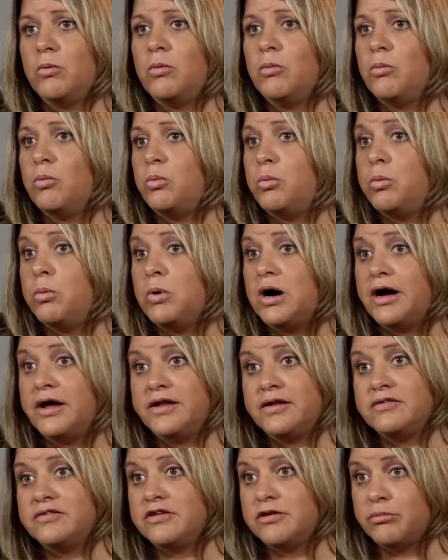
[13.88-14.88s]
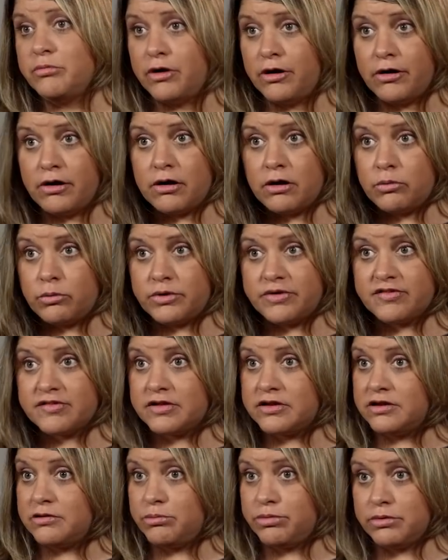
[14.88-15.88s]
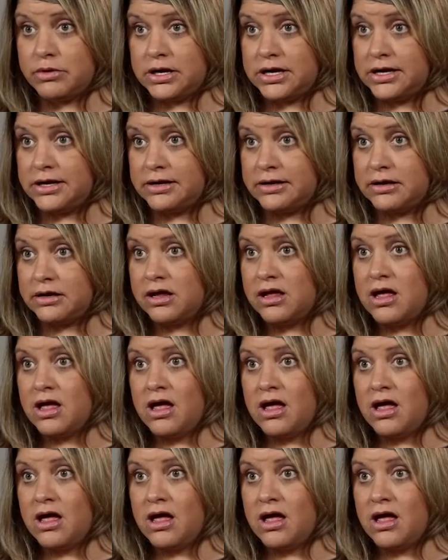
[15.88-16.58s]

what tomorrow was going to bring,